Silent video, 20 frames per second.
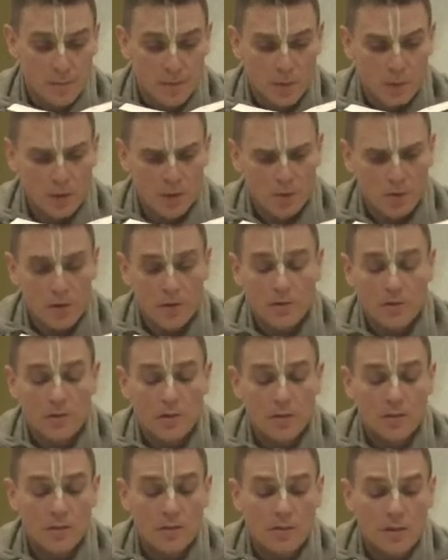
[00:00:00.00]
When
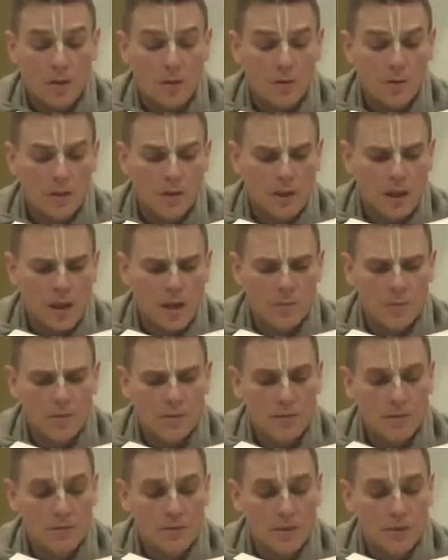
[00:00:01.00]
Krishna stole the
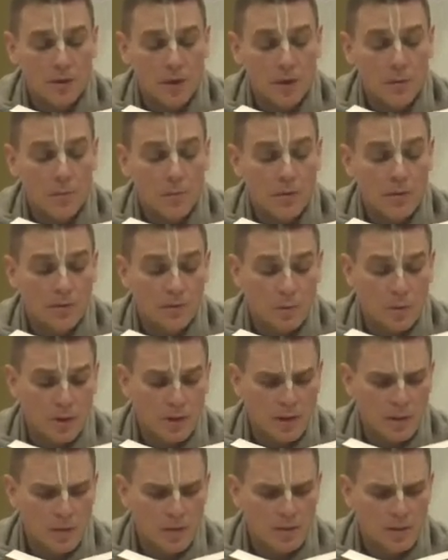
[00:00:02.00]
garments of the gopis
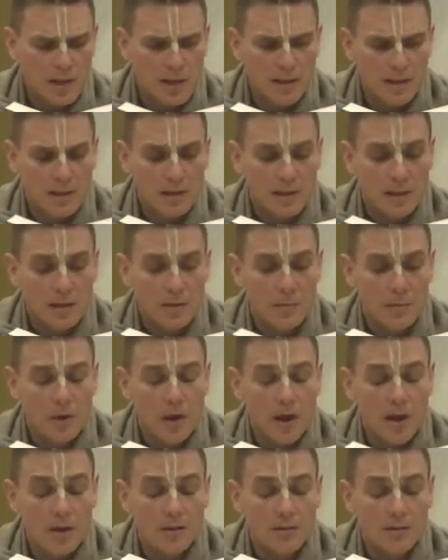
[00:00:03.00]
while they were taking a
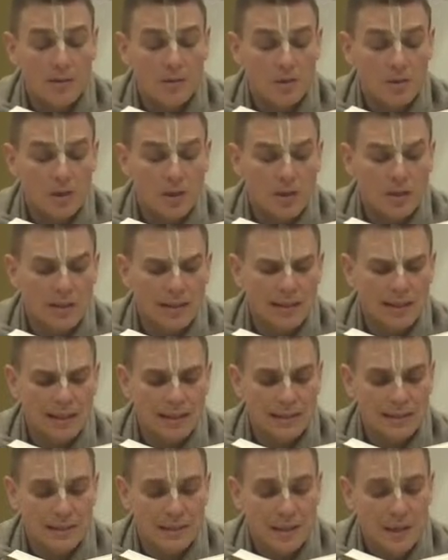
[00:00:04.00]
bath at
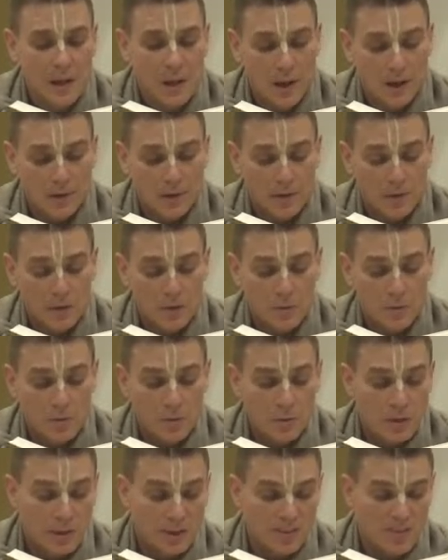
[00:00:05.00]
Chiragat on the
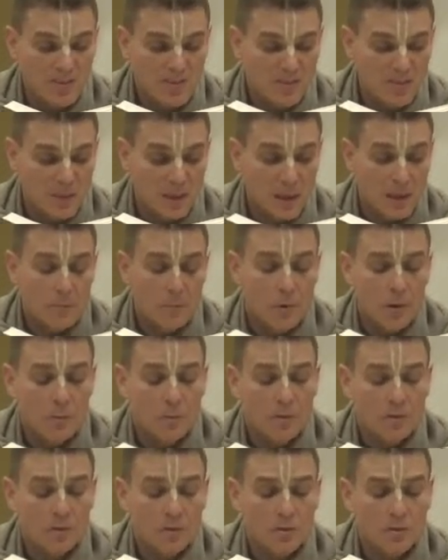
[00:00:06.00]
Jamuna, he
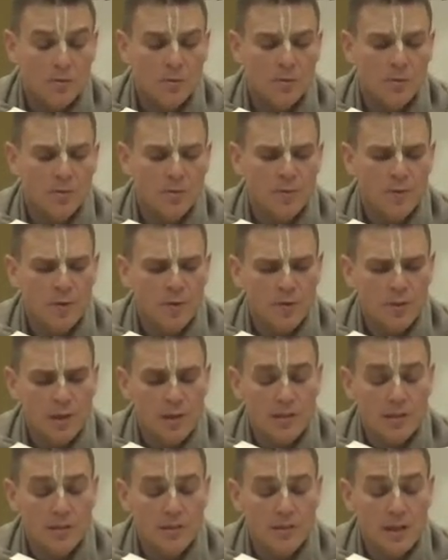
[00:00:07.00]
promised to fulfill
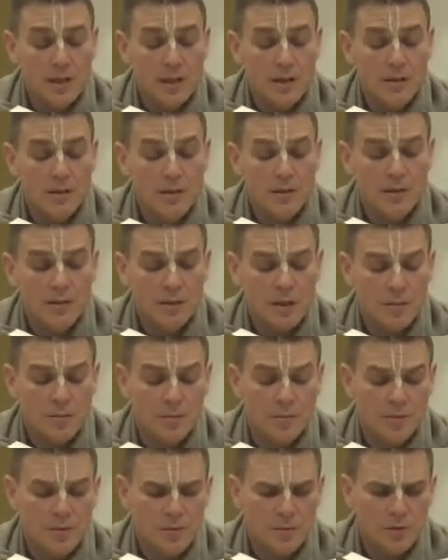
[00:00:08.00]
their desire in
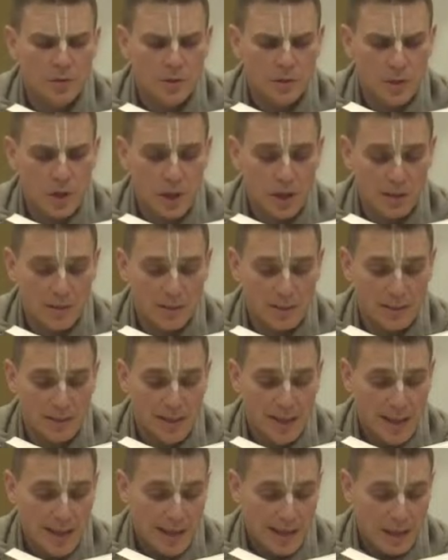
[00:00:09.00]
some future night.
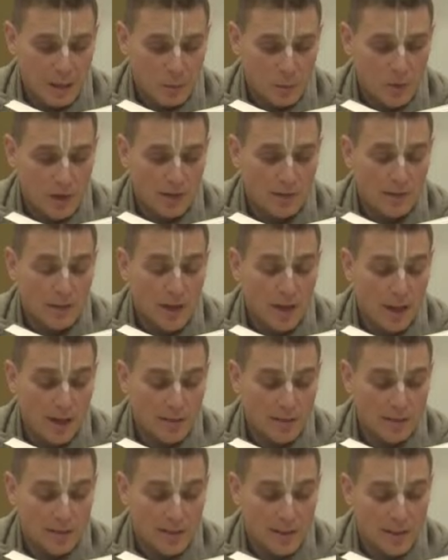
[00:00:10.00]
In one
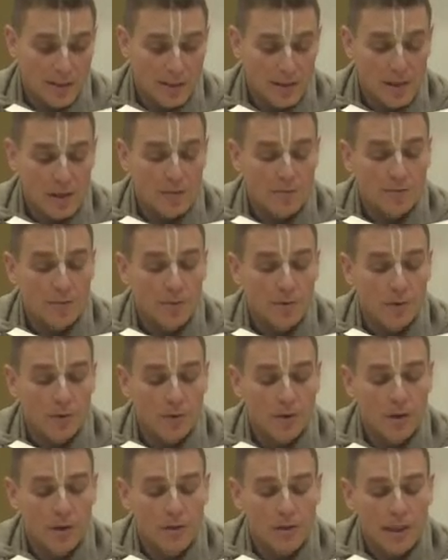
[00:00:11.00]
night,
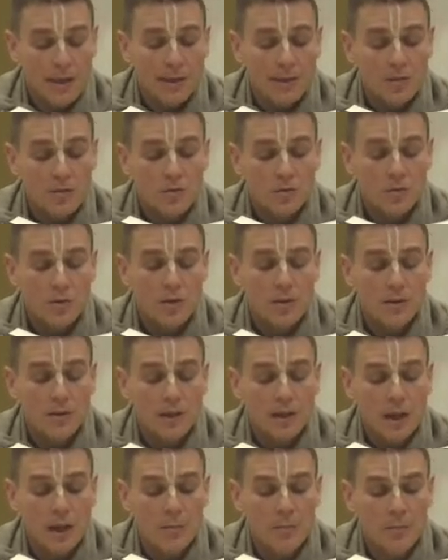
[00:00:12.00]
therefore, they enjoyed
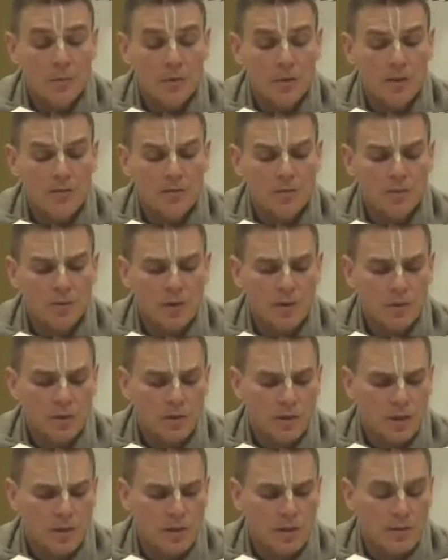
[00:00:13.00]
the company of
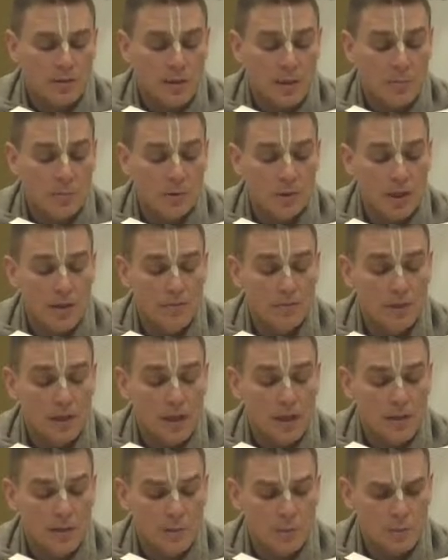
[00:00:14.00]
Krishna as their beloved
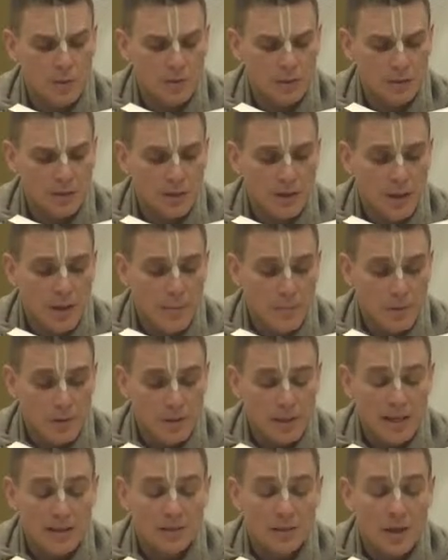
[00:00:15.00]
husband,
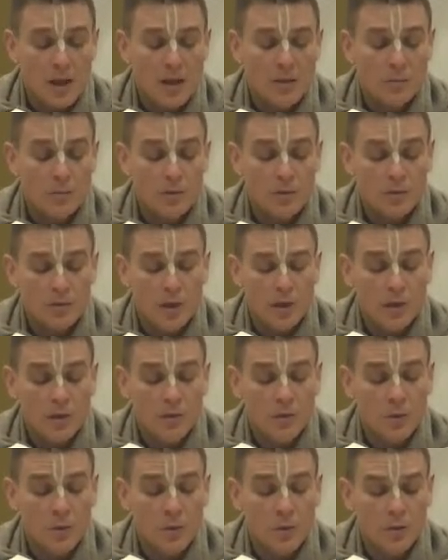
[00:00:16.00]
but that night was not
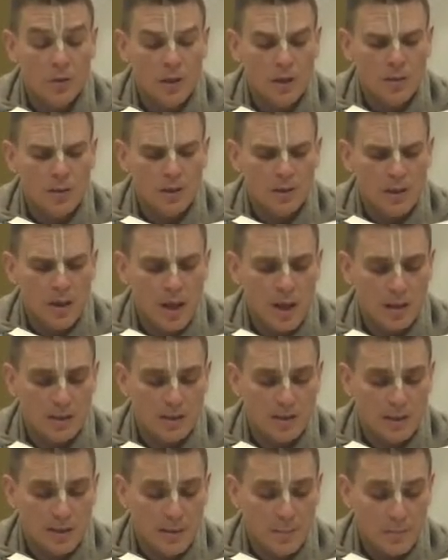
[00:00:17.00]
an ordinary
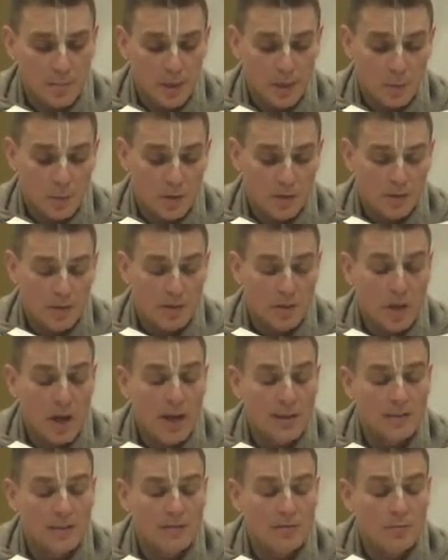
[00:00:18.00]
night. It was a
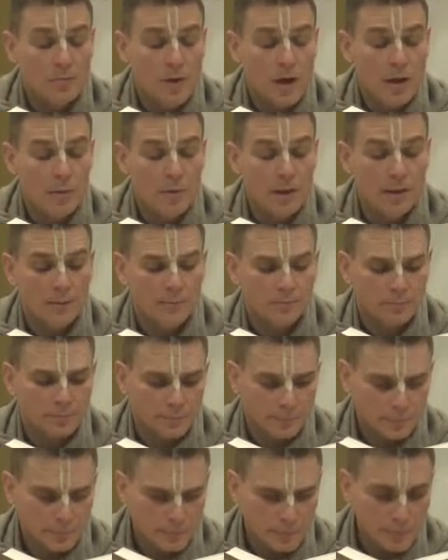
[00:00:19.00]
night of Rama,
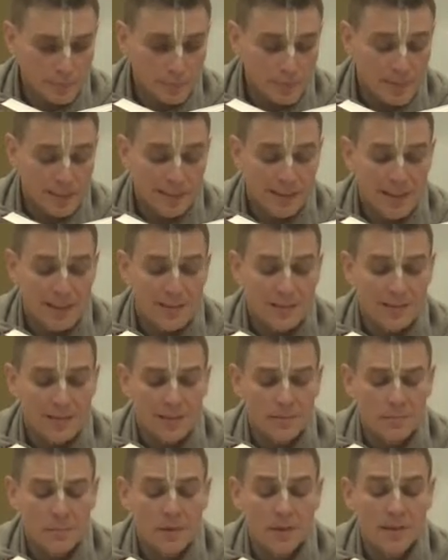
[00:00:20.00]

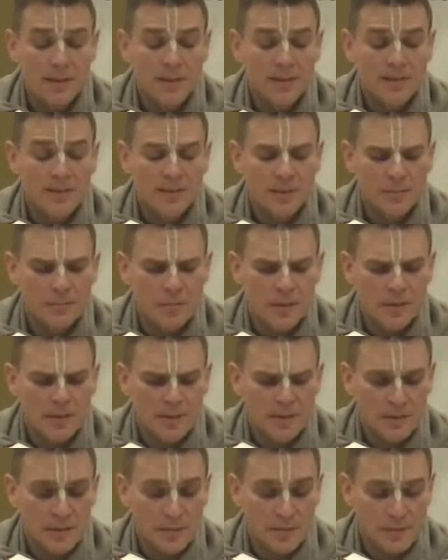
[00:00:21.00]
lasting millions and
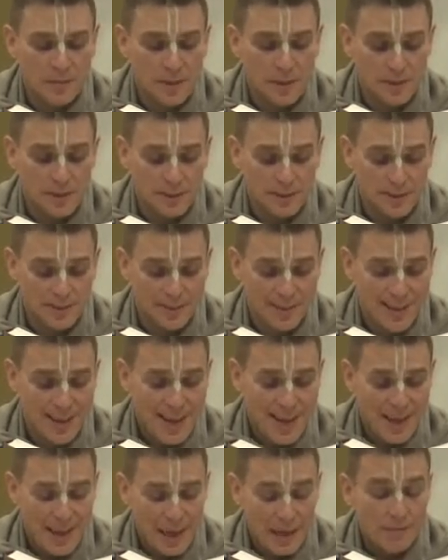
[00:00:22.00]
millions of years.
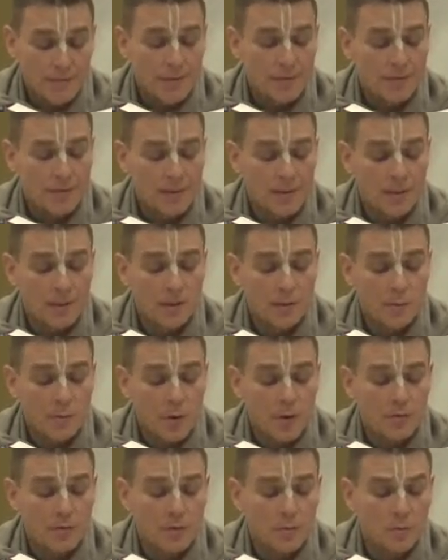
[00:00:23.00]
Everything is
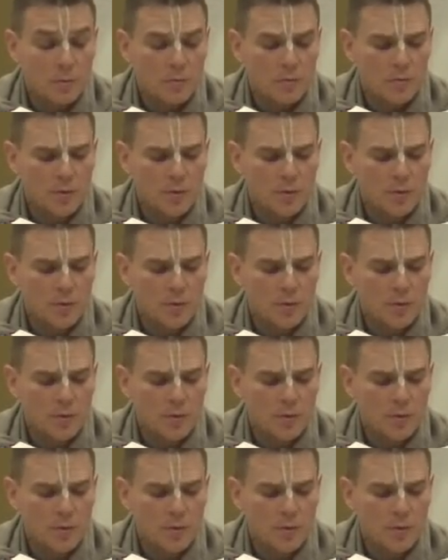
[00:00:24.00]
possible